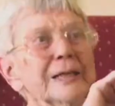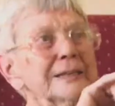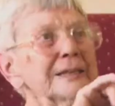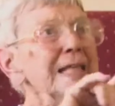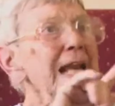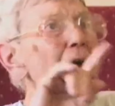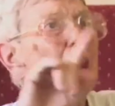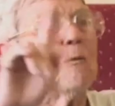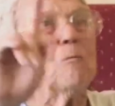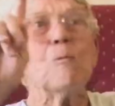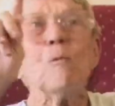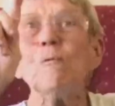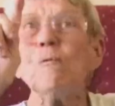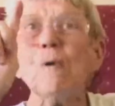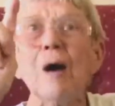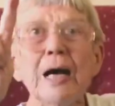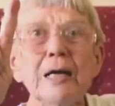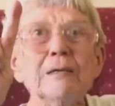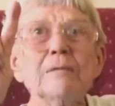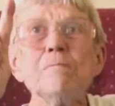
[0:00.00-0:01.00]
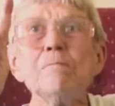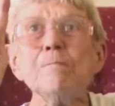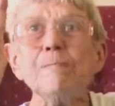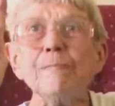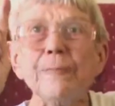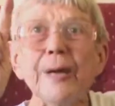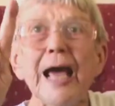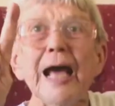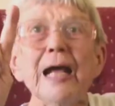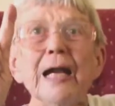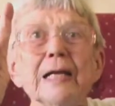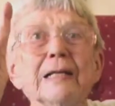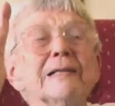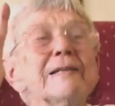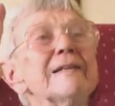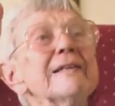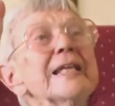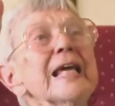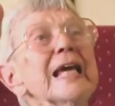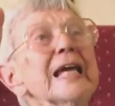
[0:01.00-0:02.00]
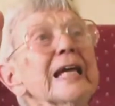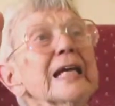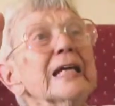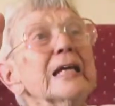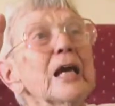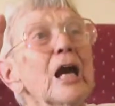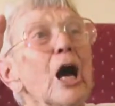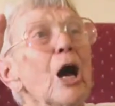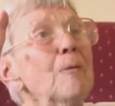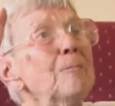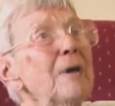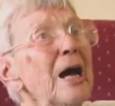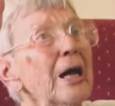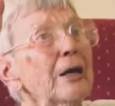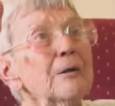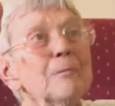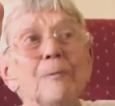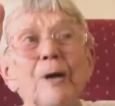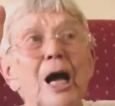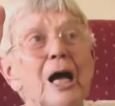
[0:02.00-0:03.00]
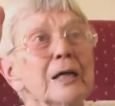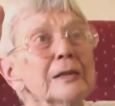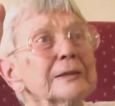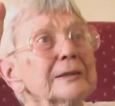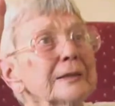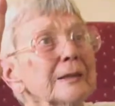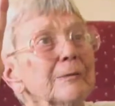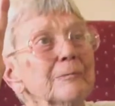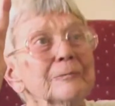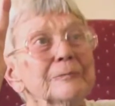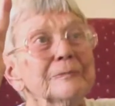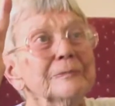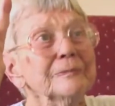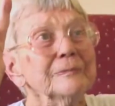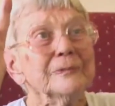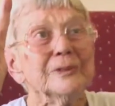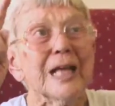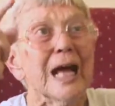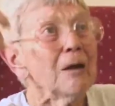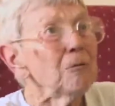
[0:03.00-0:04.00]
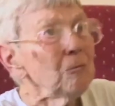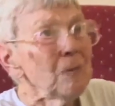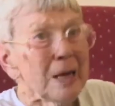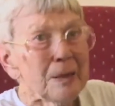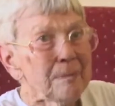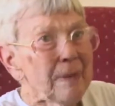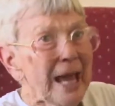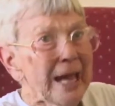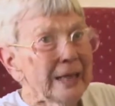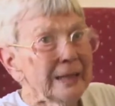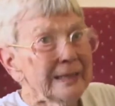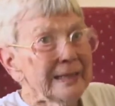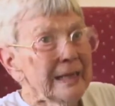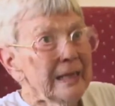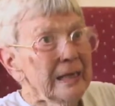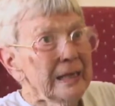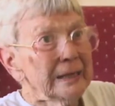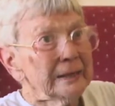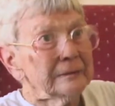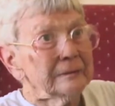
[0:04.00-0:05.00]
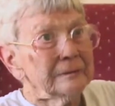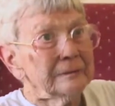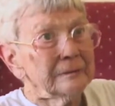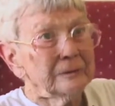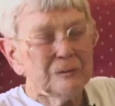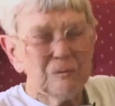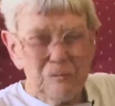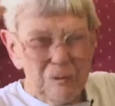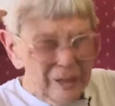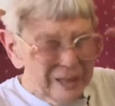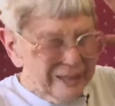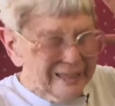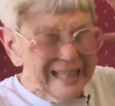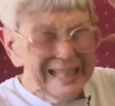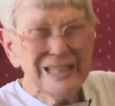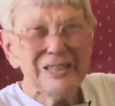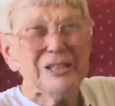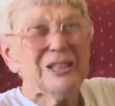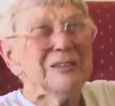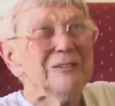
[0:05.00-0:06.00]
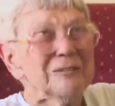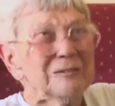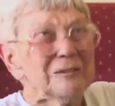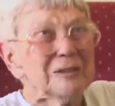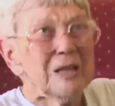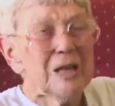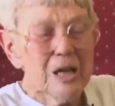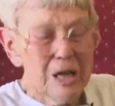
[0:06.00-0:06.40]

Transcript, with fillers: there's not one bad thing about a possum. Not one bad thing. What do they do?